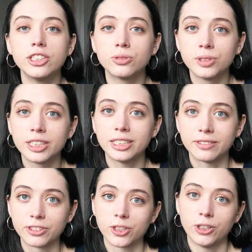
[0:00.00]
it's really
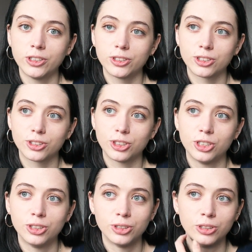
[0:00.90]
difficult
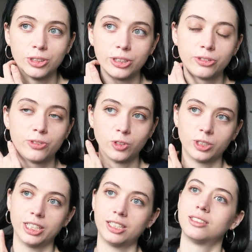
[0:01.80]
to
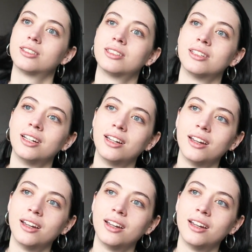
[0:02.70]
focus